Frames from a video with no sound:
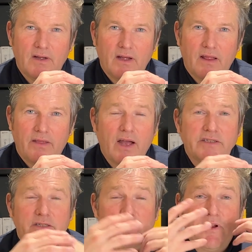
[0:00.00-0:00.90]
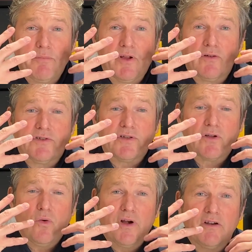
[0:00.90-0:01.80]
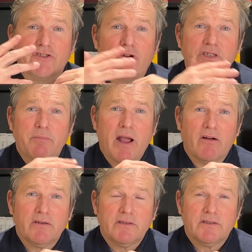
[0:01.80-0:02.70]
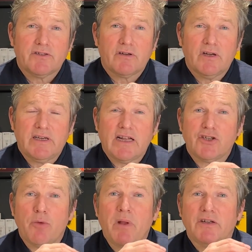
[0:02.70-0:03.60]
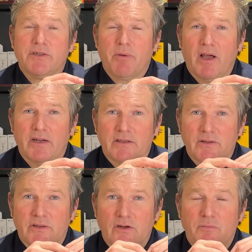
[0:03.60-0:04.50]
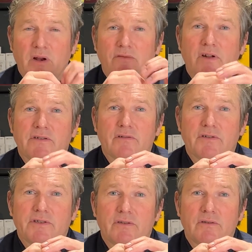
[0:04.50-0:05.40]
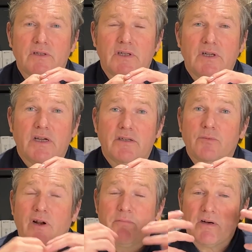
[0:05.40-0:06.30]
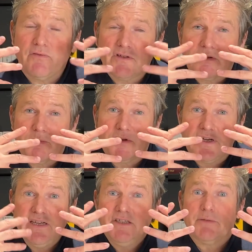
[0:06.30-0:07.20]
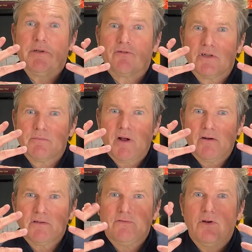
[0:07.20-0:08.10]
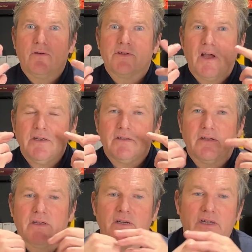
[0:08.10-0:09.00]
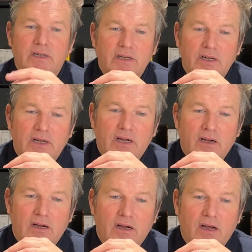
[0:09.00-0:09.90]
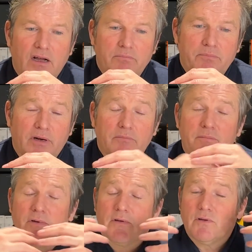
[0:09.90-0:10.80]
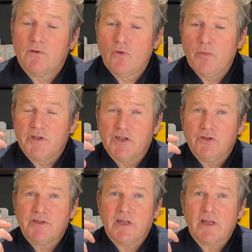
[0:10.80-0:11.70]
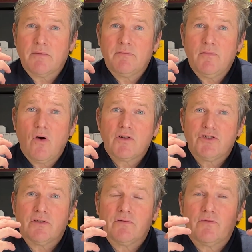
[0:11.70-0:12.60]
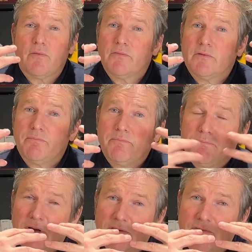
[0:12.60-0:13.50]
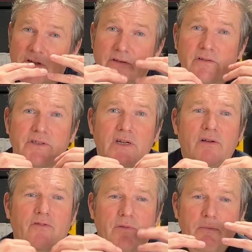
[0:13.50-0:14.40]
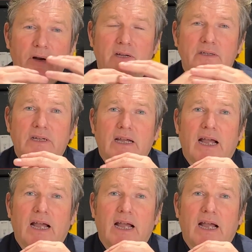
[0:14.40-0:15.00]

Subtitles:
The eyes breathe because the cornea is transparent. It has no blood supply to it, no blood vessels. So it does not have blood vessels because it needs to be transparent to focus light into the eye. But normal tissues get their oxygen from blood vessels, from the blood.